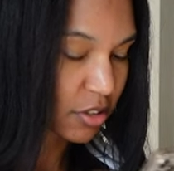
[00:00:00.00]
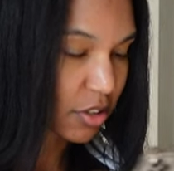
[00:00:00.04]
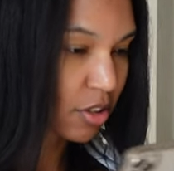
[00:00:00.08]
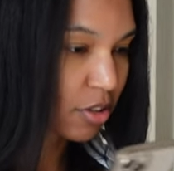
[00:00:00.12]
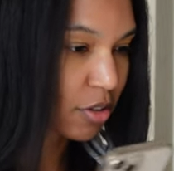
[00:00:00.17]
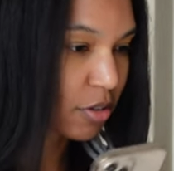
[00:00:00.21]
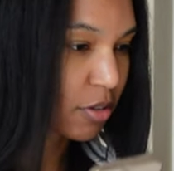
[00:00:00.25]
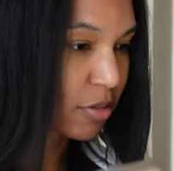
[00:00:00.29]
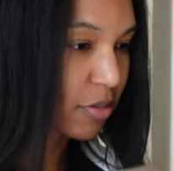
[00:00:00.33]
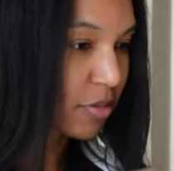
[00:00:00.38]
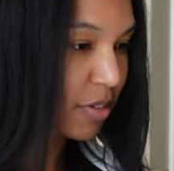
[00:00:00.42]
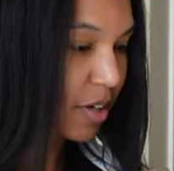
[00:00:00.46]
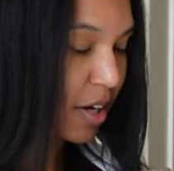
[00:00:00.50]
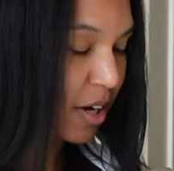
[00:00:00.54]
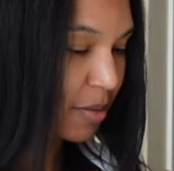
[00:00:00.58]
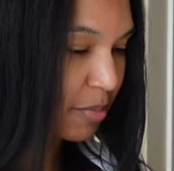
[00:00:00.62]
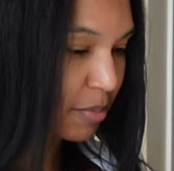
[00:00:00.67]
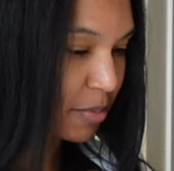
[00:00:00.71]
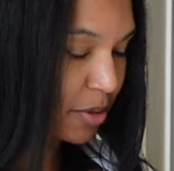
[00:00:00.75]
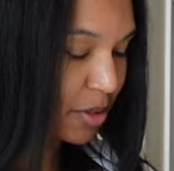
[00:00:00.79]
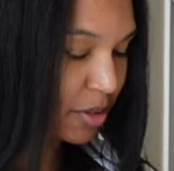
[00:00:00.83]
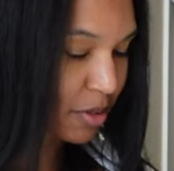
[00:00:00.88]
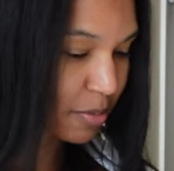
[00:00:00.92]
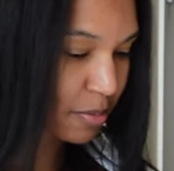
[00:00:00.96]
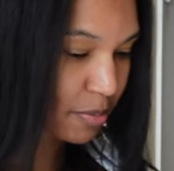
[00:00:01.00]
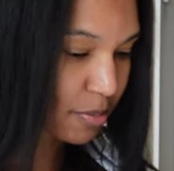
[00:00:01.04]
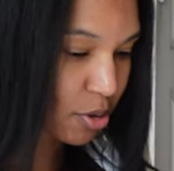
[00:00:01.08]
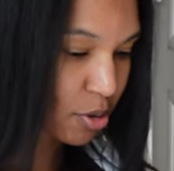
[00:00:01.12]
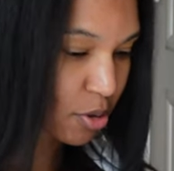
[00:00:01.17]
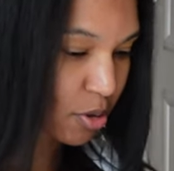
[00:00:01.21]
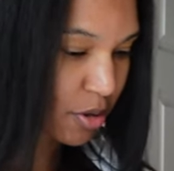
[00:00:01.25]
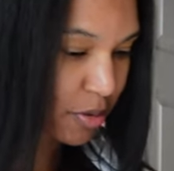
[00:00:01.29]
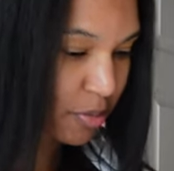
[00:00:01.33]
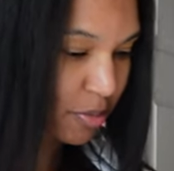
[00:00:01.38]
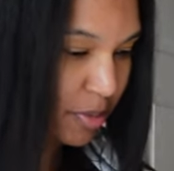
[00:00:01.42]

Oh, I put the bull on